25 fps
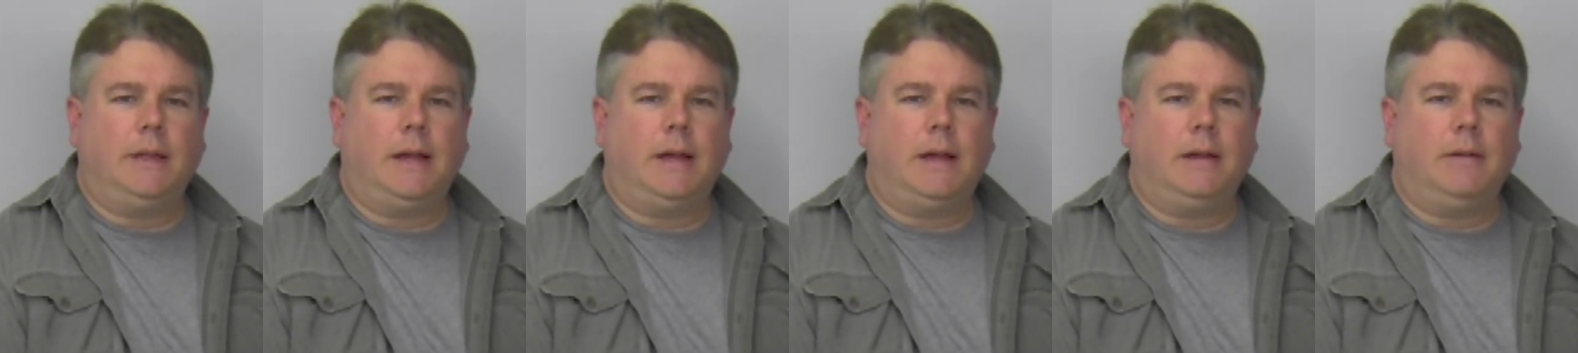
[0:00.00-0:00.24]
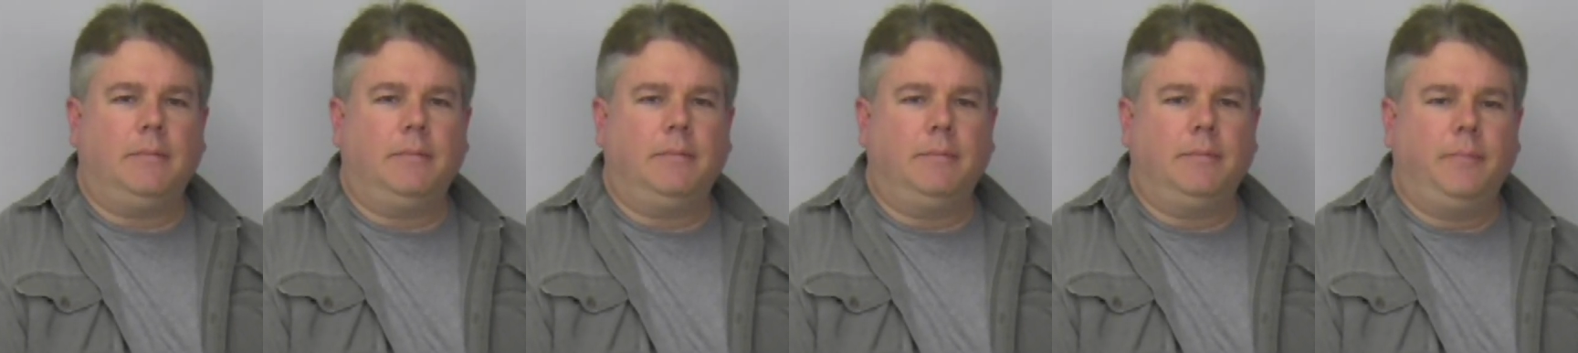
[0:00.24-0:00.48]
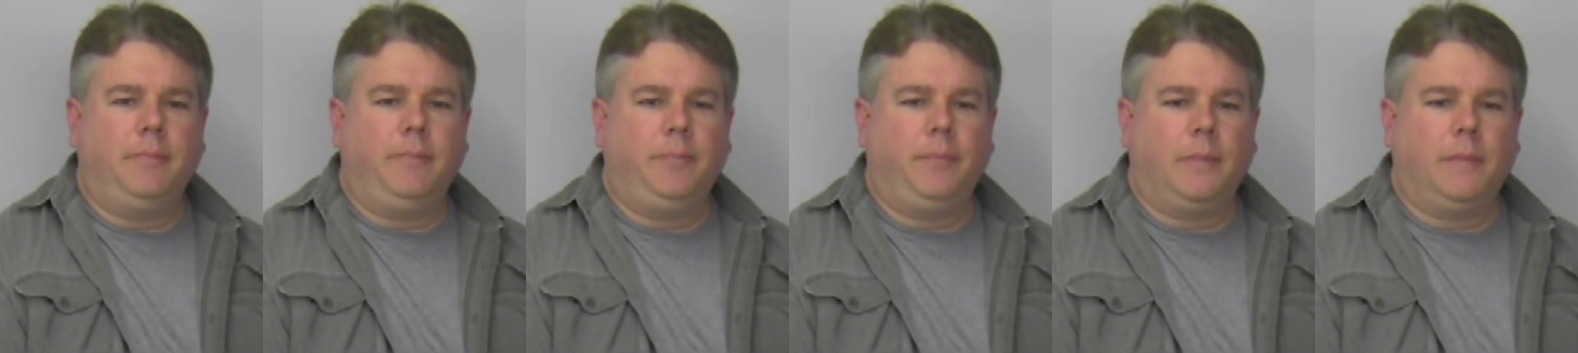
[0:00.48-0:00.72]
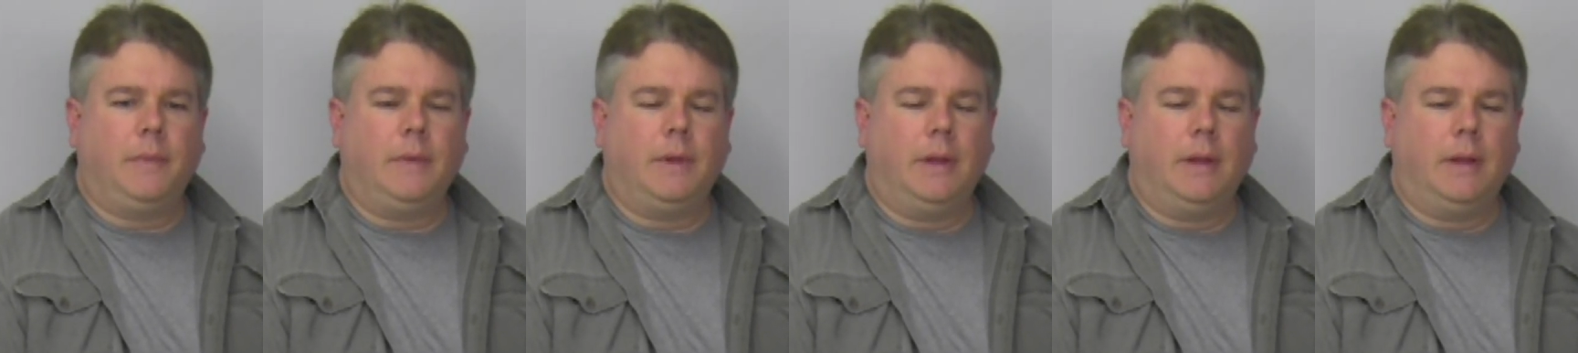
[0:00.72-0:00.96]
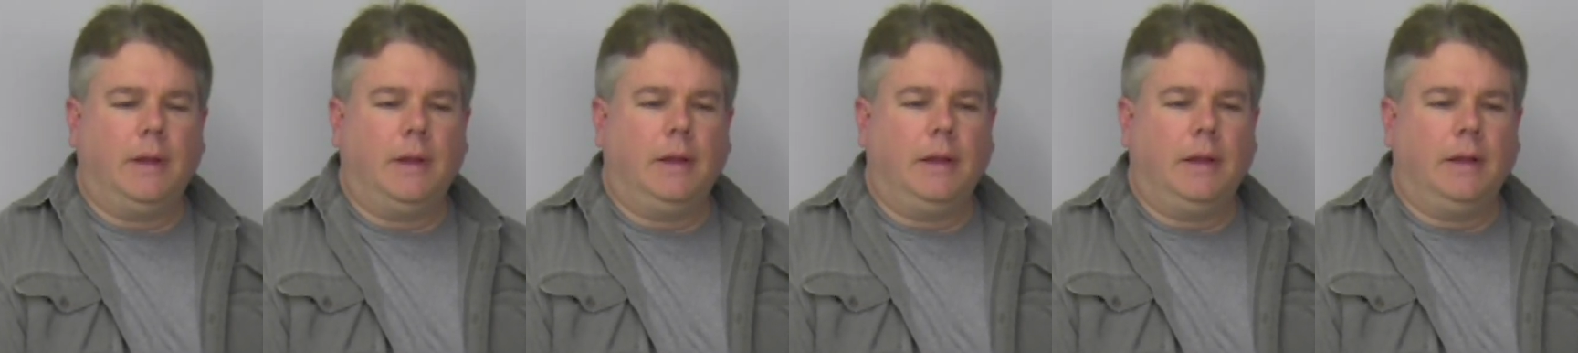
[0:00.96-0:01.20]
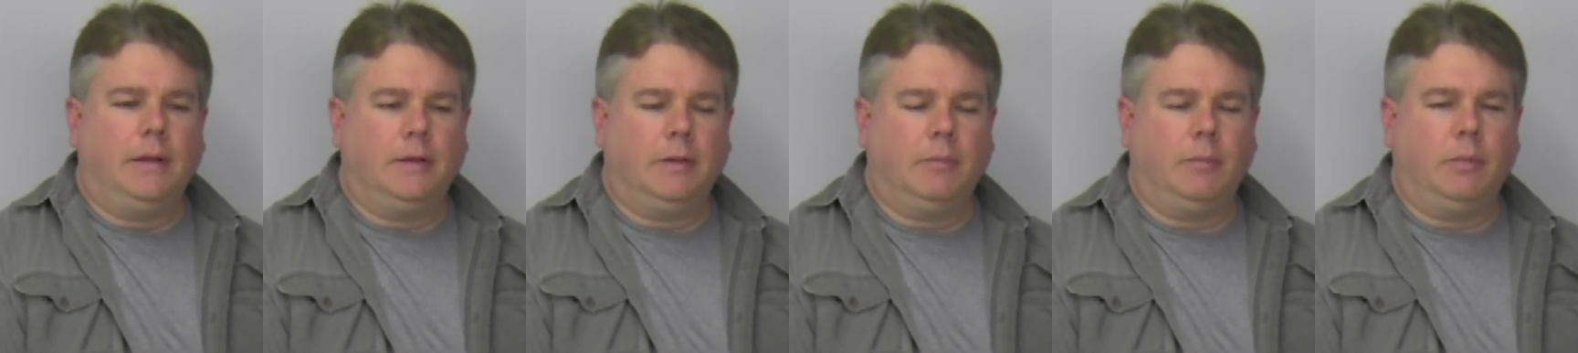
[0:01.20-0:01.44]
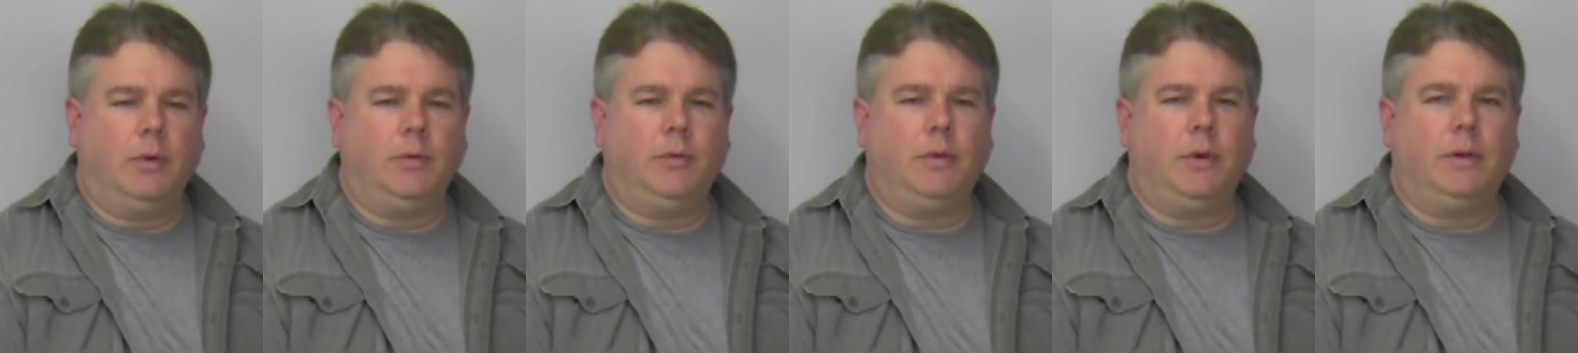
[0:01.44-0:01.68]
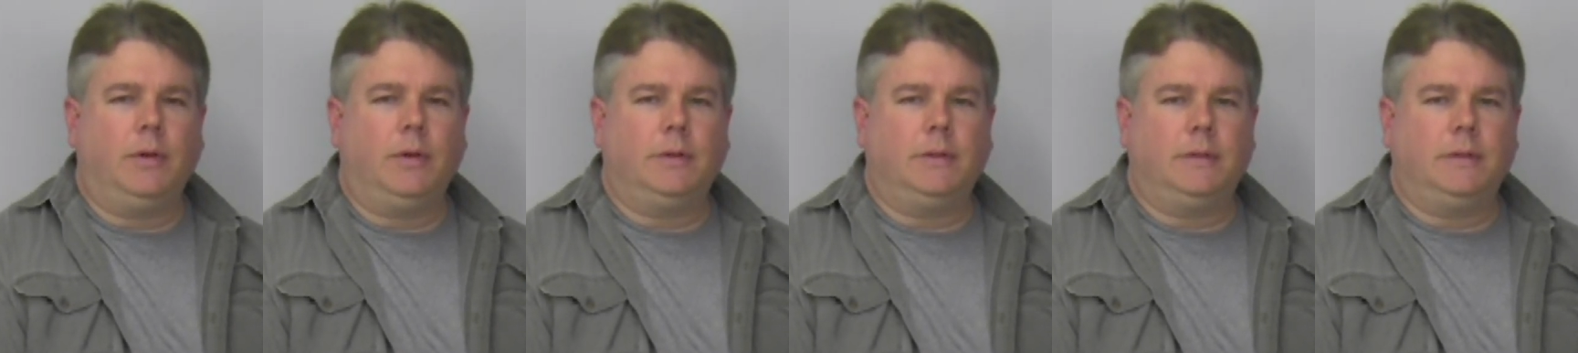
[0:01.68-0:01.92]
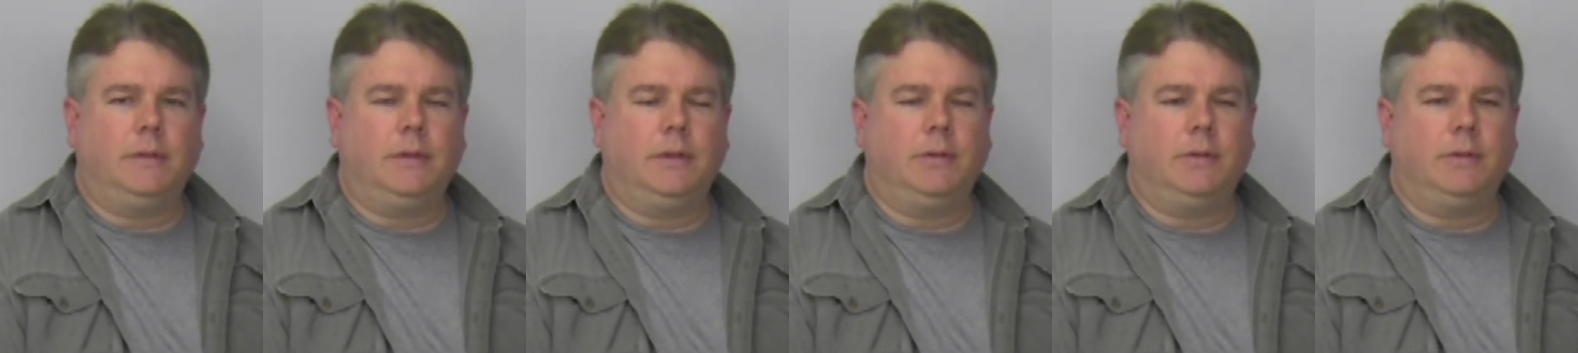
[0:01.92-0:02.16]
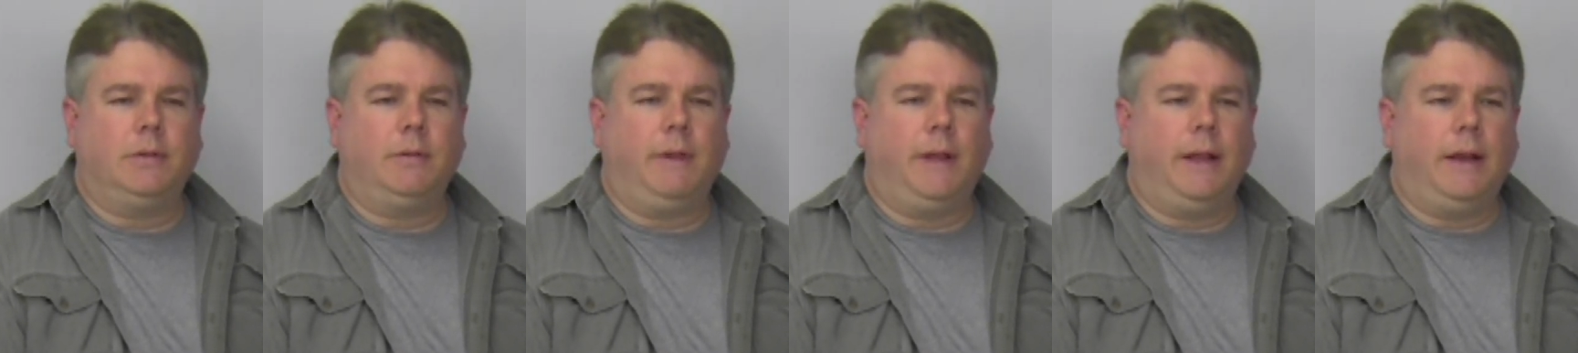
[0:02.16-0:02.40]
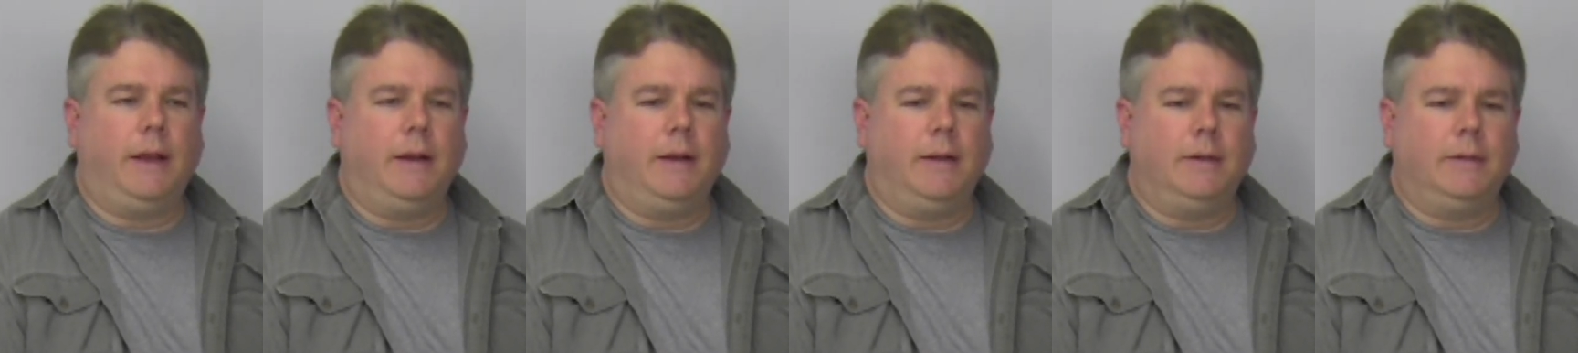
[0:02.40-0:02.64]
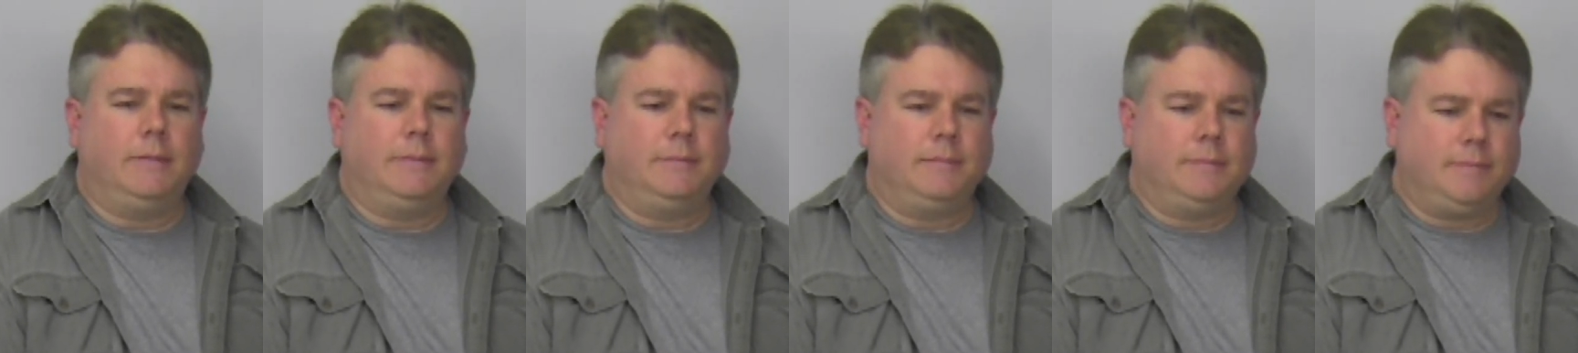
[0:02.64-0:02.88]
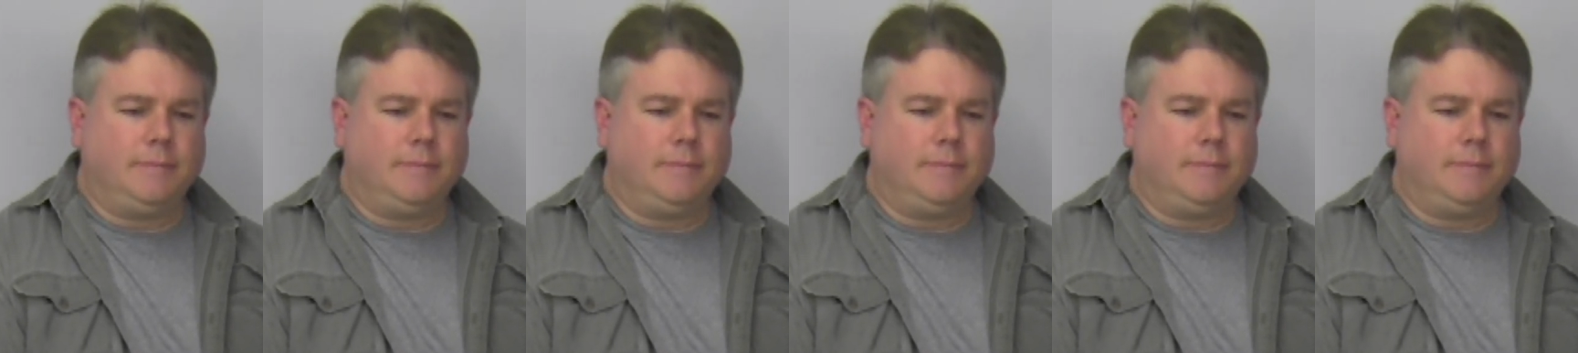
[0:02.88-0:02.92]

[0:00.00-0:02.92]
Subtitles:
stop. So Boudreaux goes over there